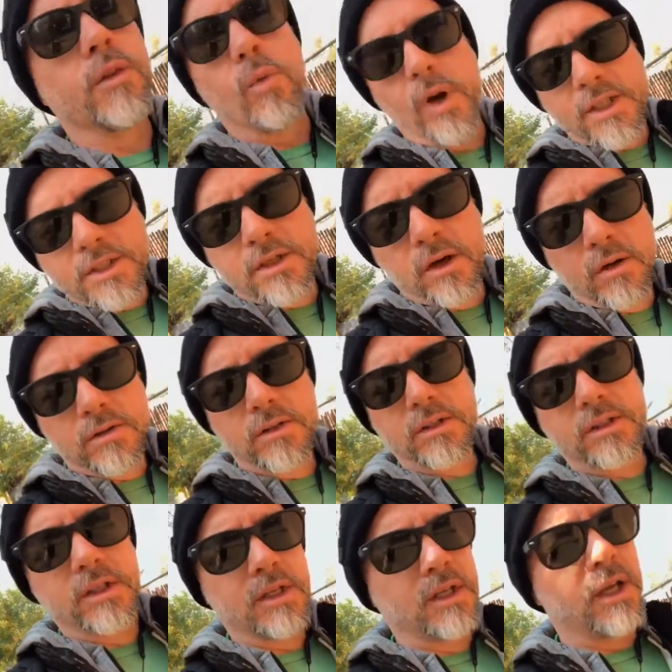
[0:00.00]
West
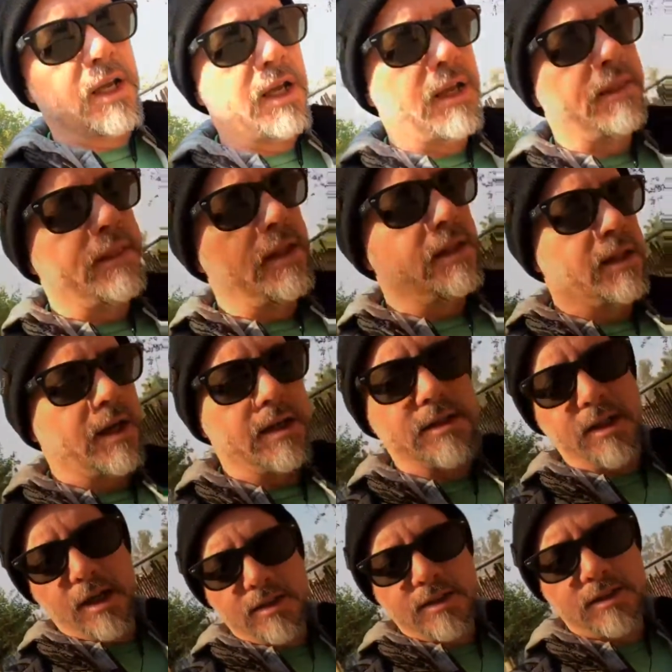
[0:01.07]
Coast, and then like
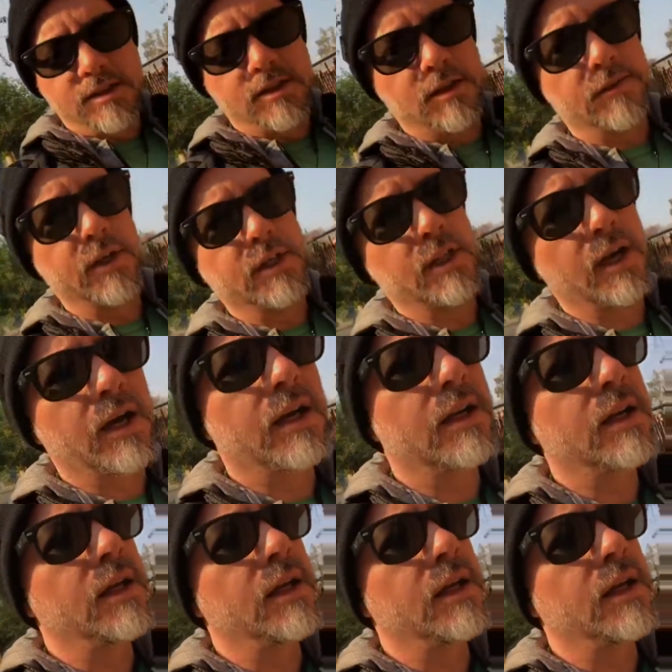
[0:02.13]
Texas and stuff like that.